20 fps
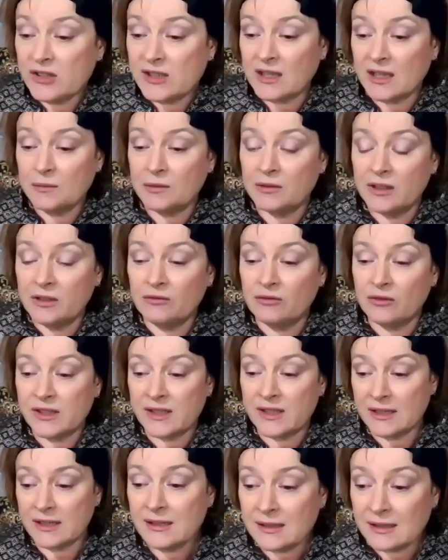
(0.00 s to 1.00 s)
they were in
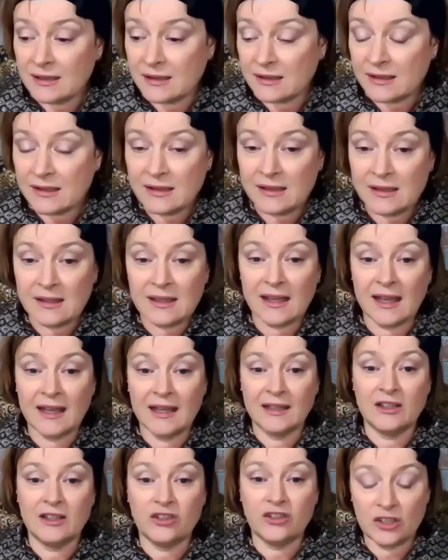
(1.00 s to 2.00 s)
resistance to the
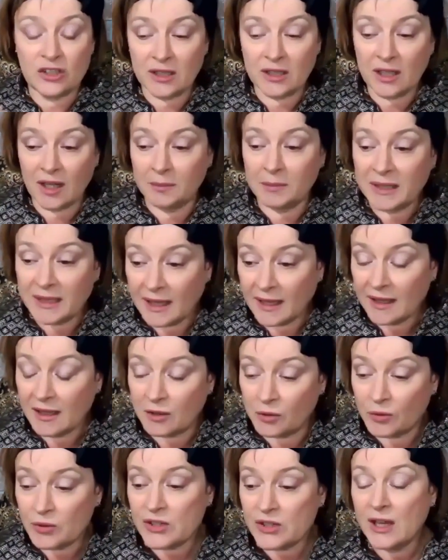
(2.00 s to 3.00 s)
energy coming
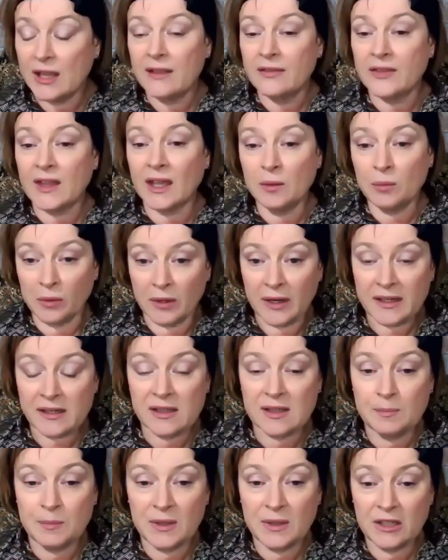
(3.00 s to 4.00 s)
out, they were
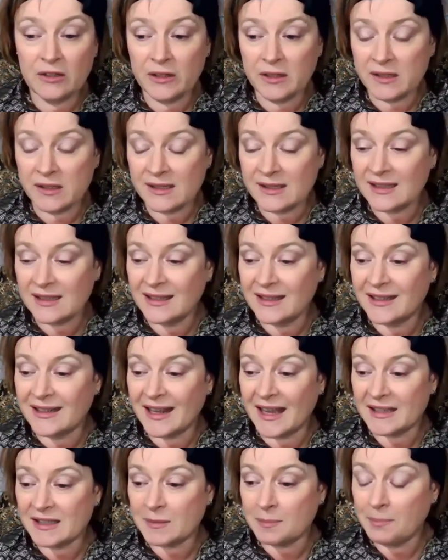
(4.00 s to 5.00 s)
experiencing it
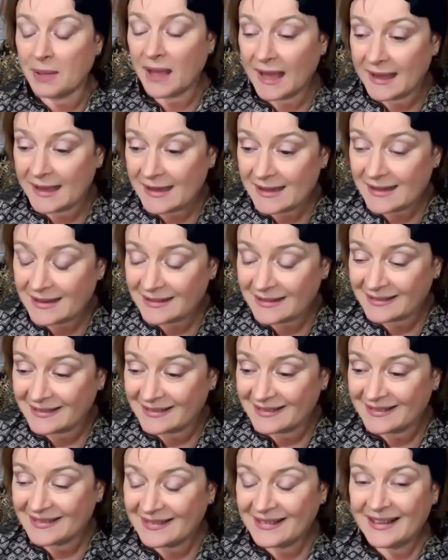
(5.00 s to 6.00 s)
as pain,
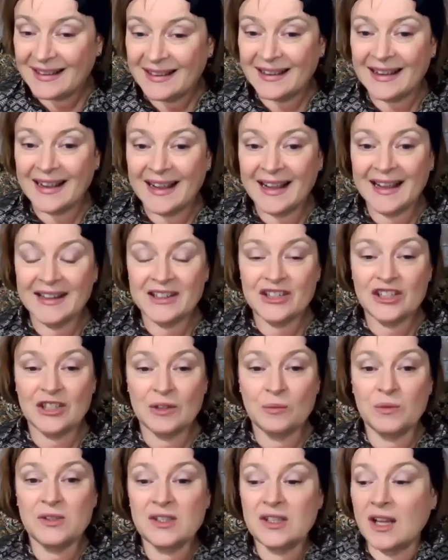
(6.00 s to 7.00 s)
and
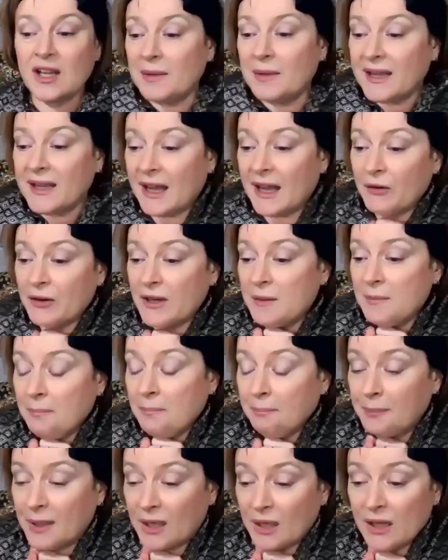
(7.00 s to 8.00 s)
it was coming out in
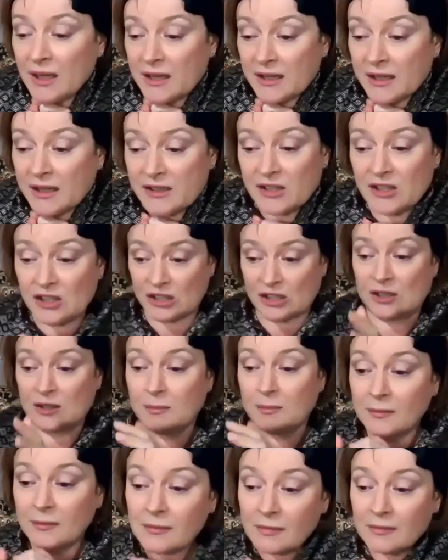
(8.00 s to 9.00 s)
bursts,
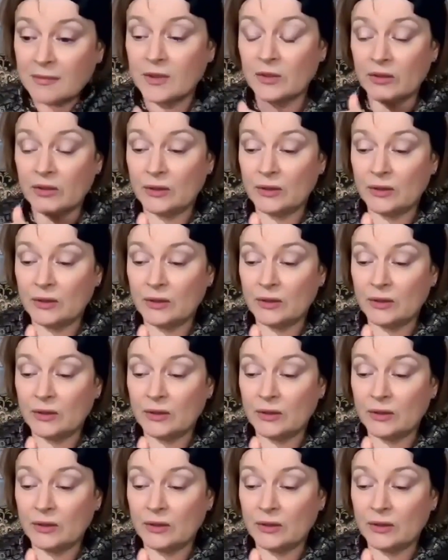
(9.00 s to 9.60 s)
you know.